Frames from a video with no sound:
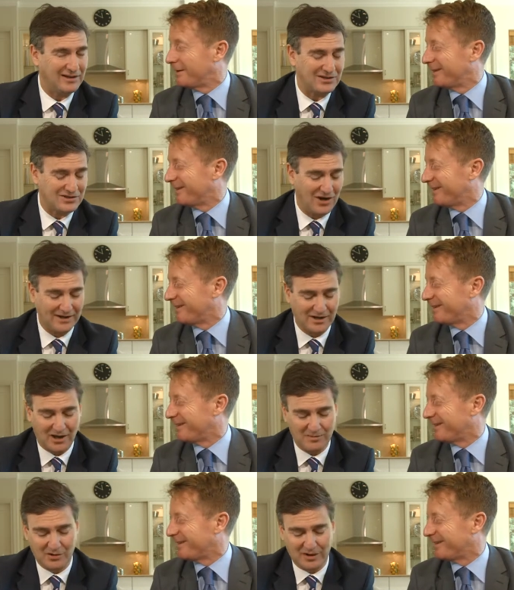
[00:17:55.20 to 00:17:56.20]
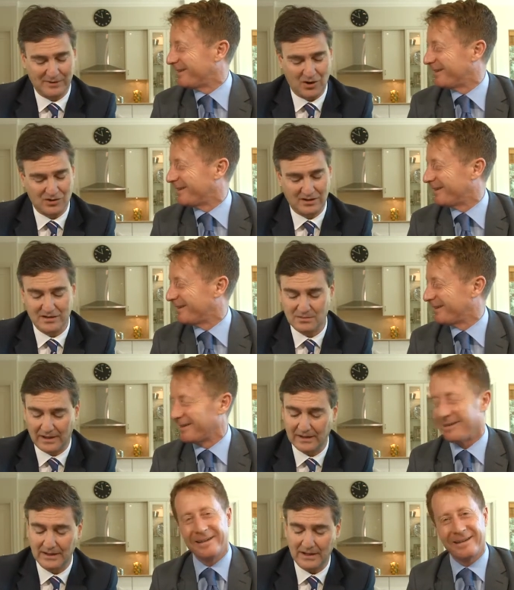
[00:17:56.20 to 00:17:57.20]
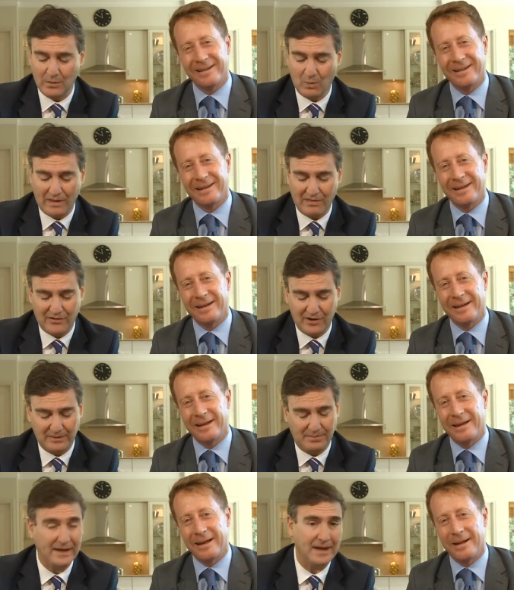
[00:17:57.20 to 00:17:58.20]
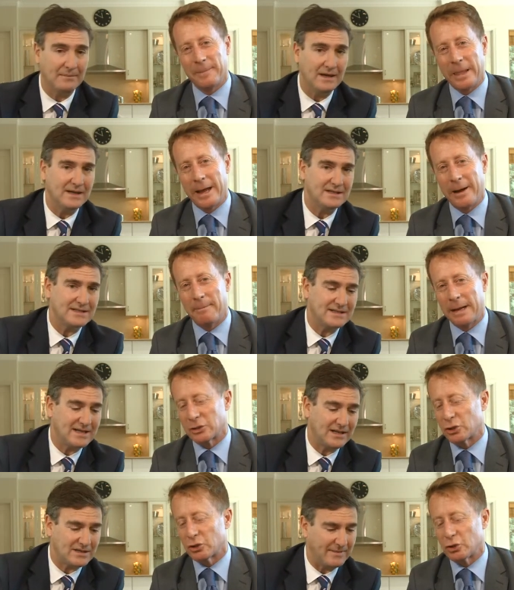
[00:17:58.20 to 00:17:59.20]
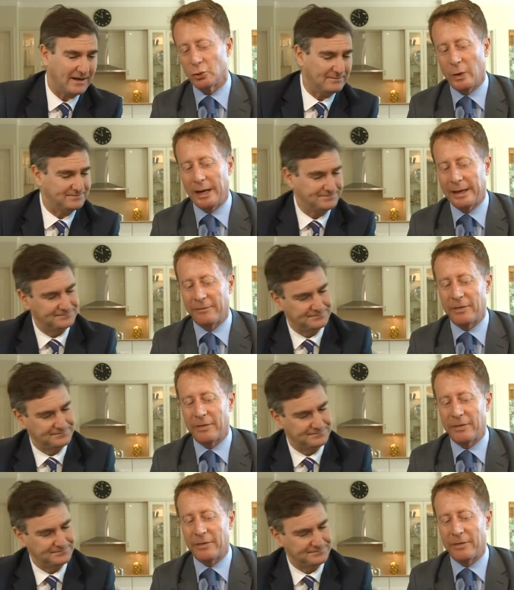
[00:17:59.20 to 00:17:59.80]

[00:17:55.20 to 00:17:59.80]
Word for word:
Speaker 1: and exciting home. You're going to be auctioning this one at 1.30pm. How much Tell us about do it. I love